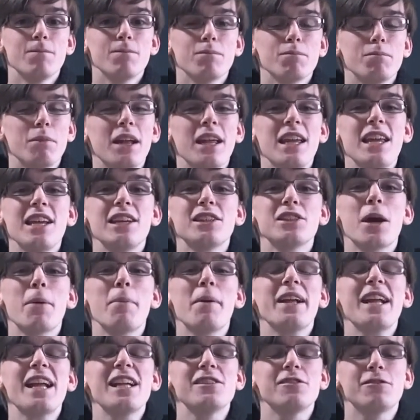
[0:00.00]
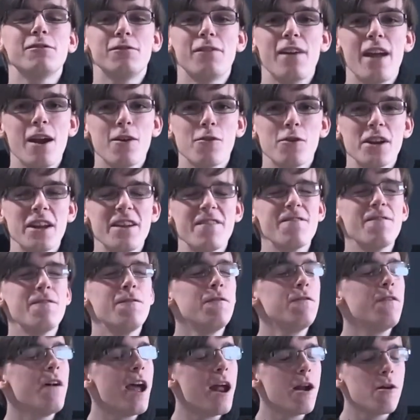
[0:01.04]
but he is up against very,
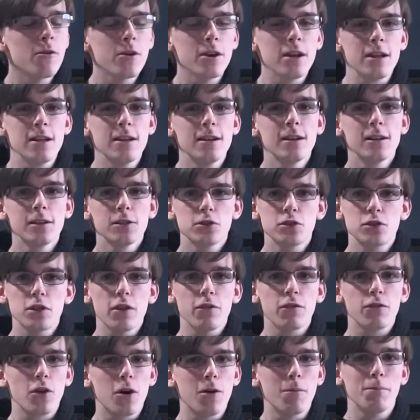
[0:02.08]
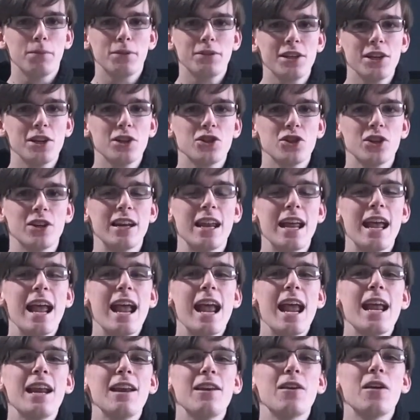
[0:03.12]
very stiff competition
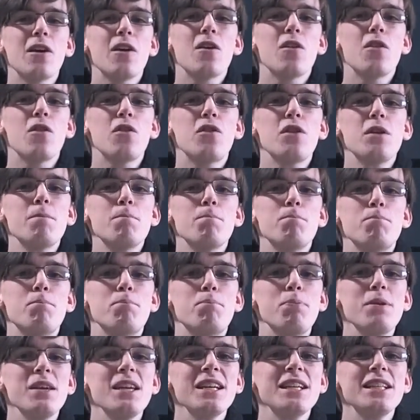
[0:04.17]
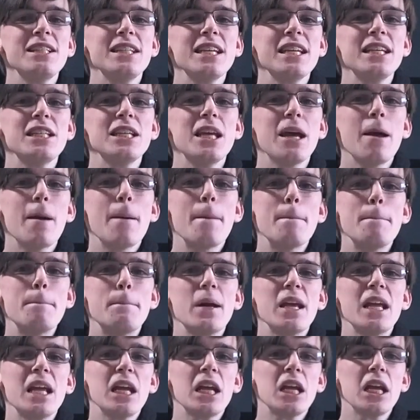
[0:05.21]
in the bearded
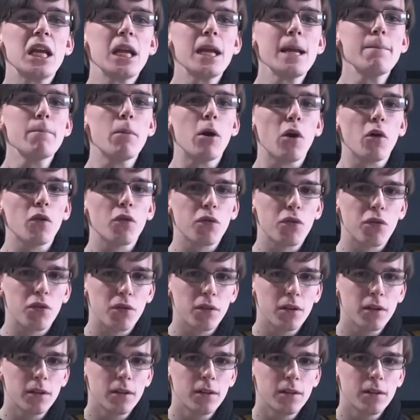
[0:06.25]
behemoth,